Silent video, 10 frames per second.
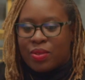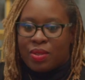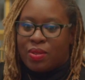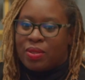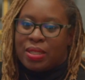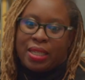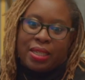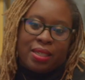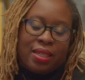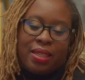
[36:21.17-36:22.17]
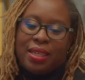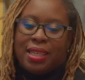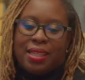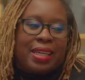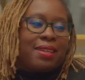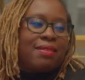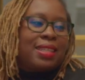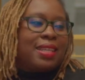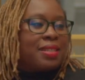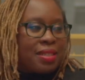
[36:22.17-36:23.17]
so it's like
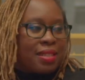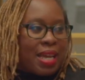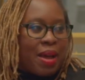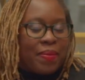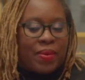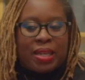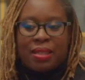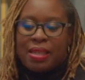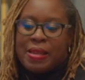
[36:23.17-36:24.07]
it doesn't stop, right?